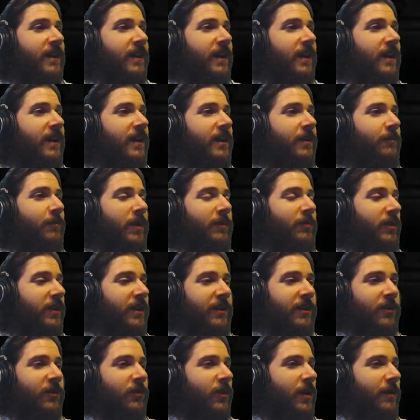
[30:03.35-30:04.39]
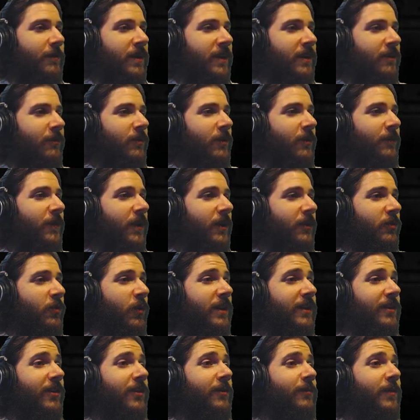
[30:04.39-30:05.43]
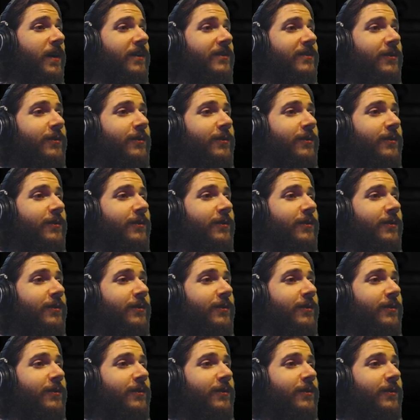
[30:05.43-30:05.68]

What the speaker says: Bubbling goo, I mean. You felt quite good about